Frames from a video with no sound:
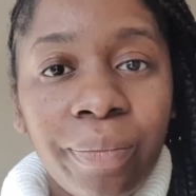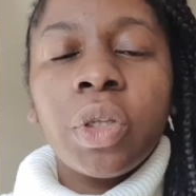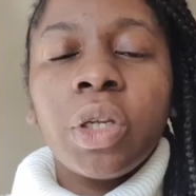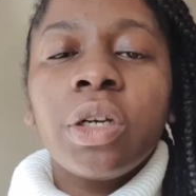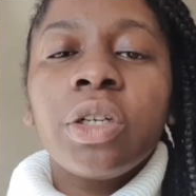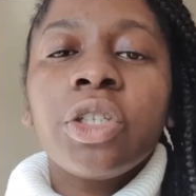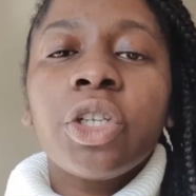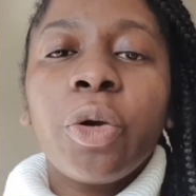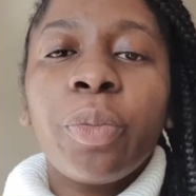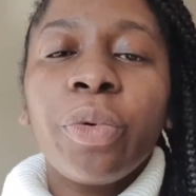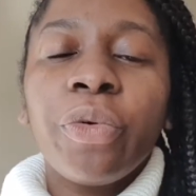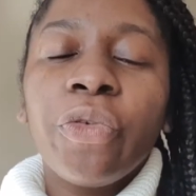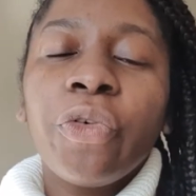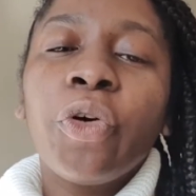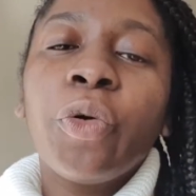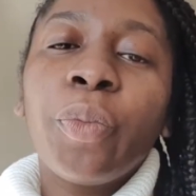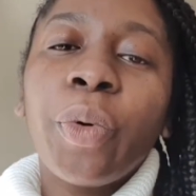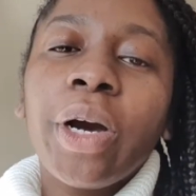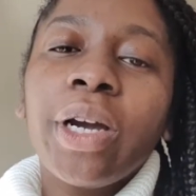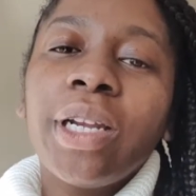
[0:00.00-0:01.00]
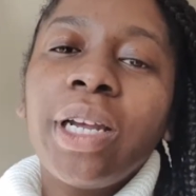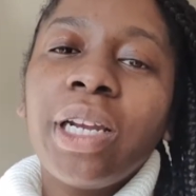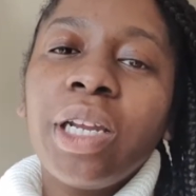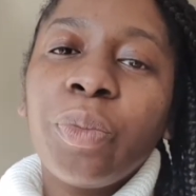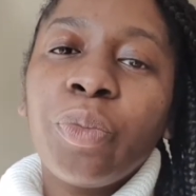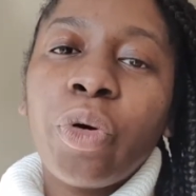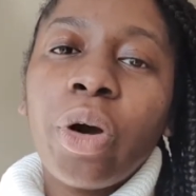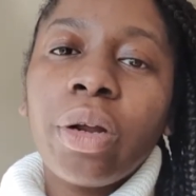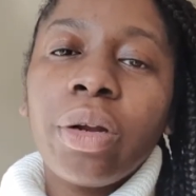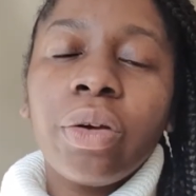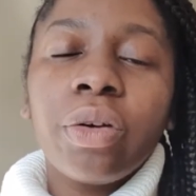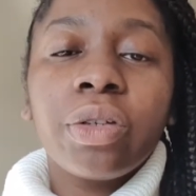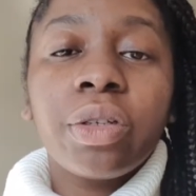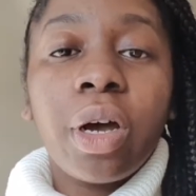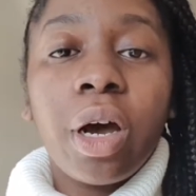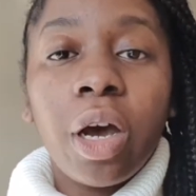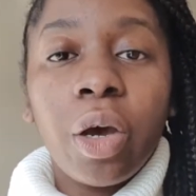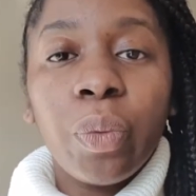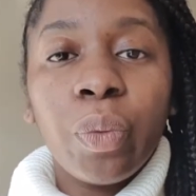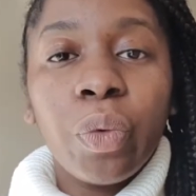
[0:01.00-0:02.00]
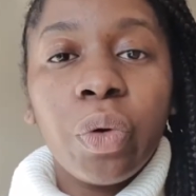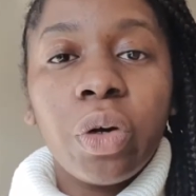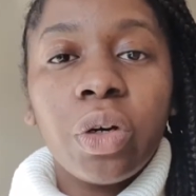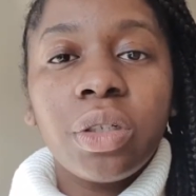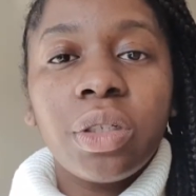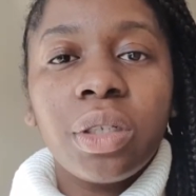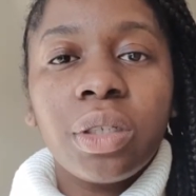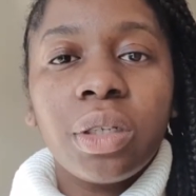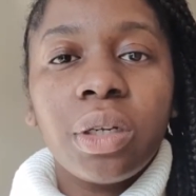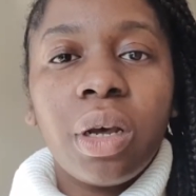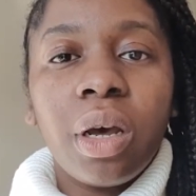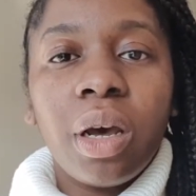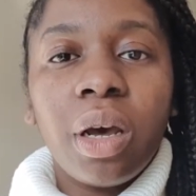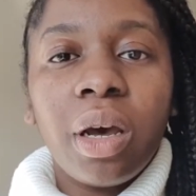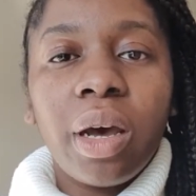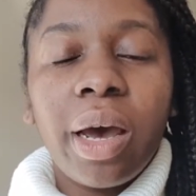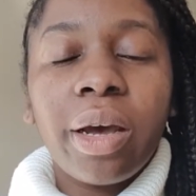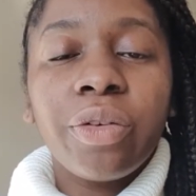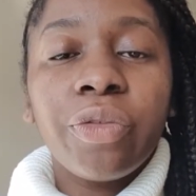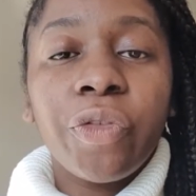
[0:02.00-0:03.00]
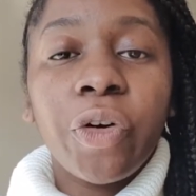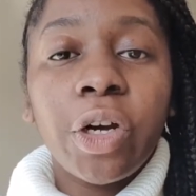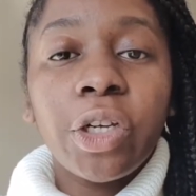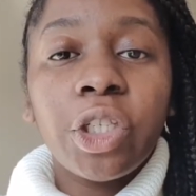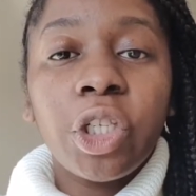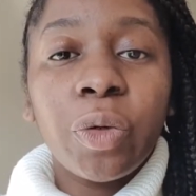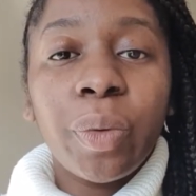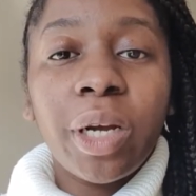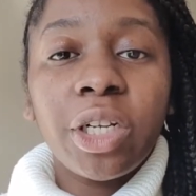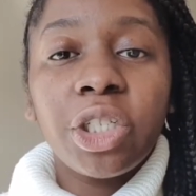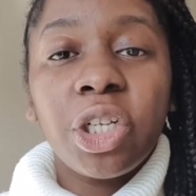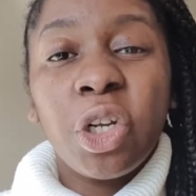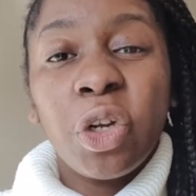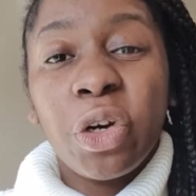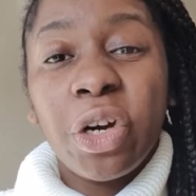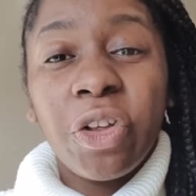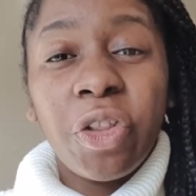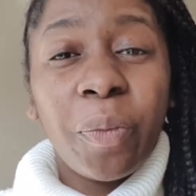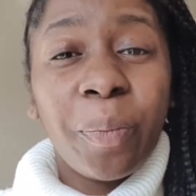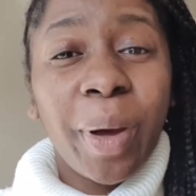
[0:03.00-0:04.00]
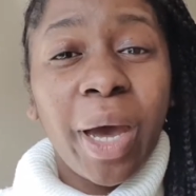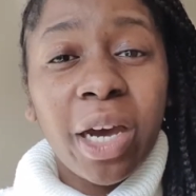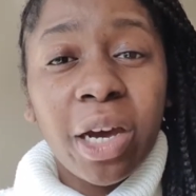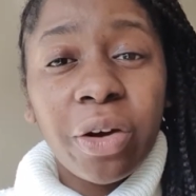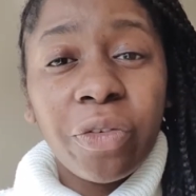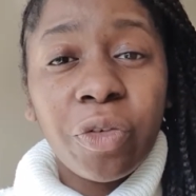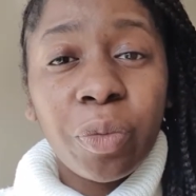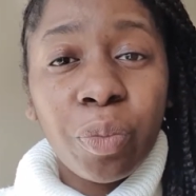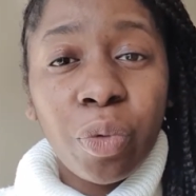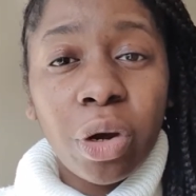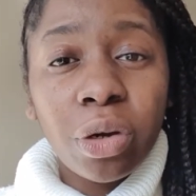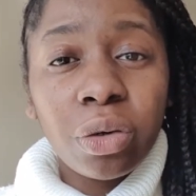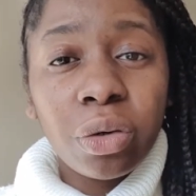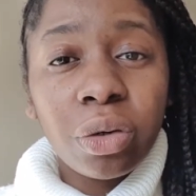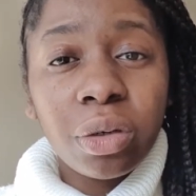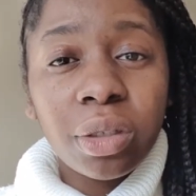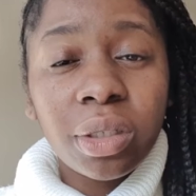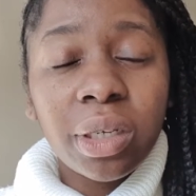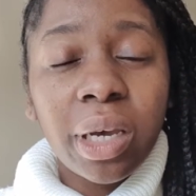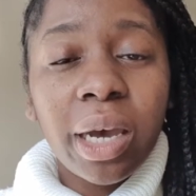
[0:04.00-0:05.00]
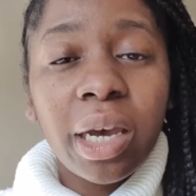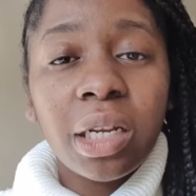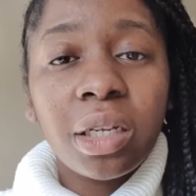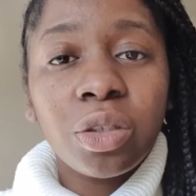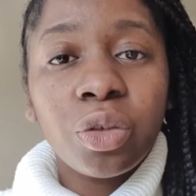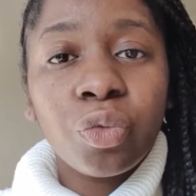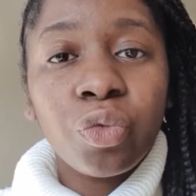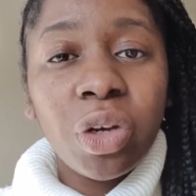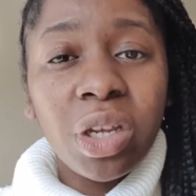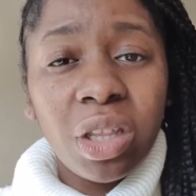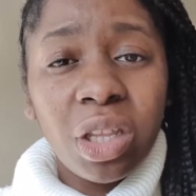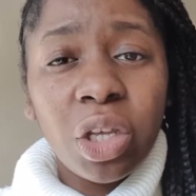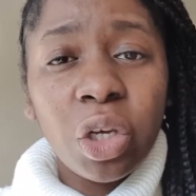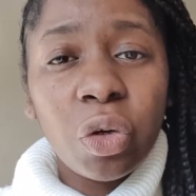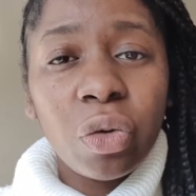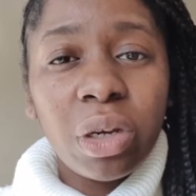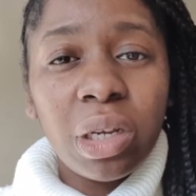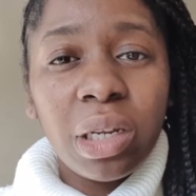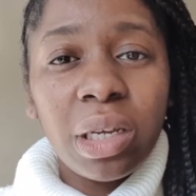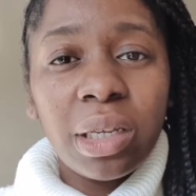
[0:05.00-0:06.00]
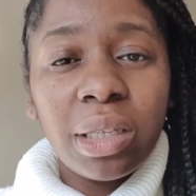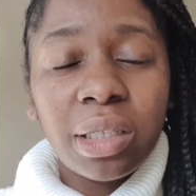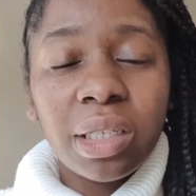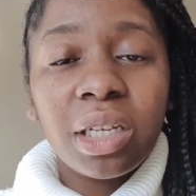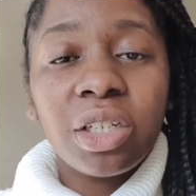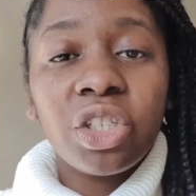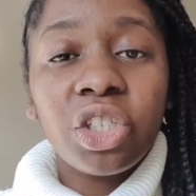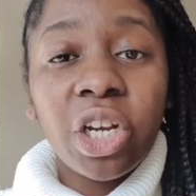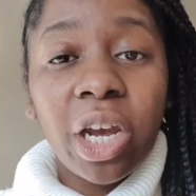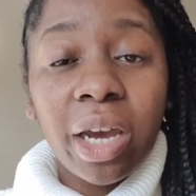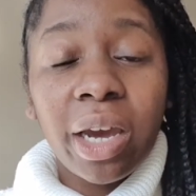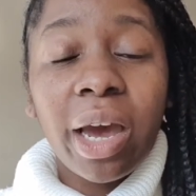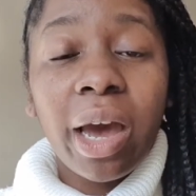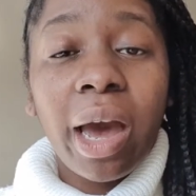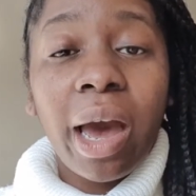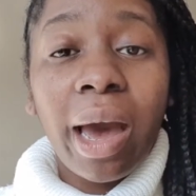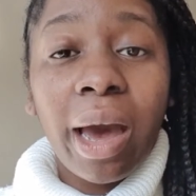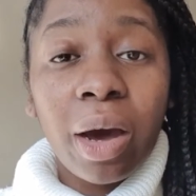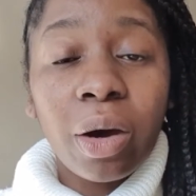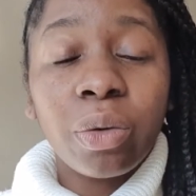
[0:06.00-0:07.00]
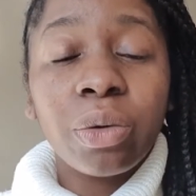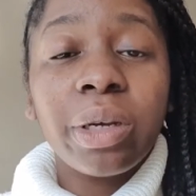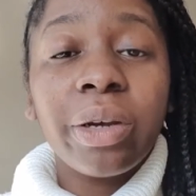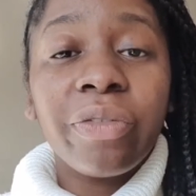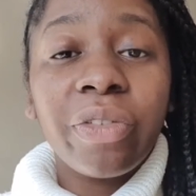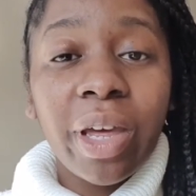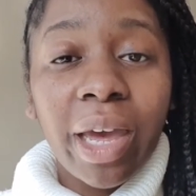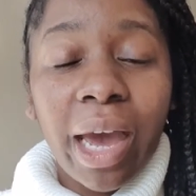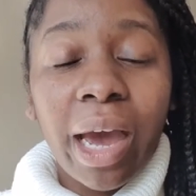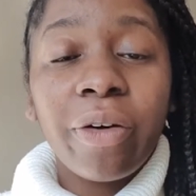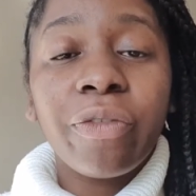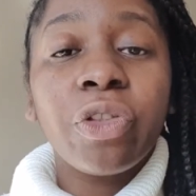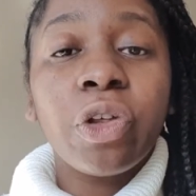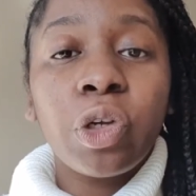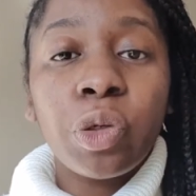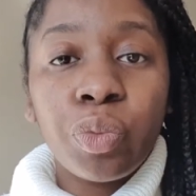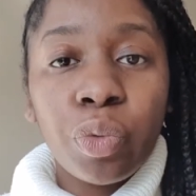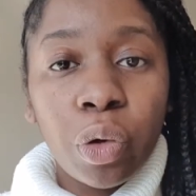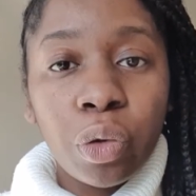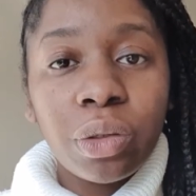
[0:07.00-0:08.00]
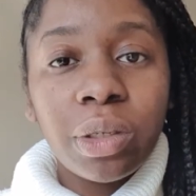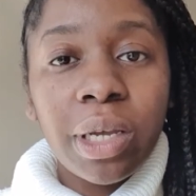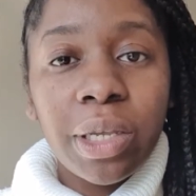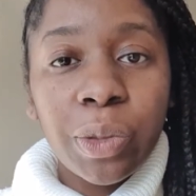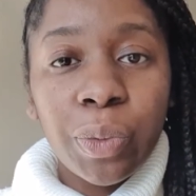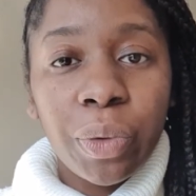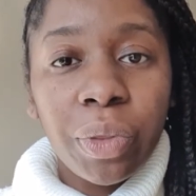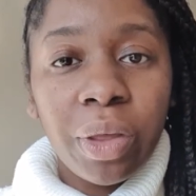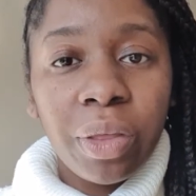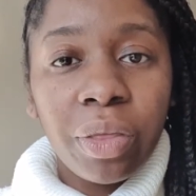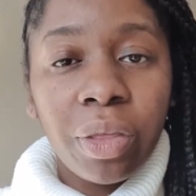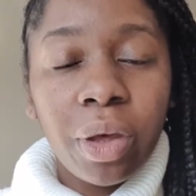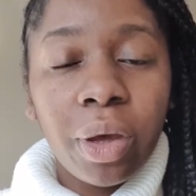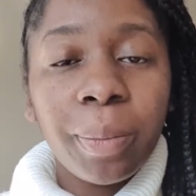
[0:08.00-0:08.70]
So before buying any products, I would advise you actually look at the back of a product and read the ingredients and check out if they have those proteins within them,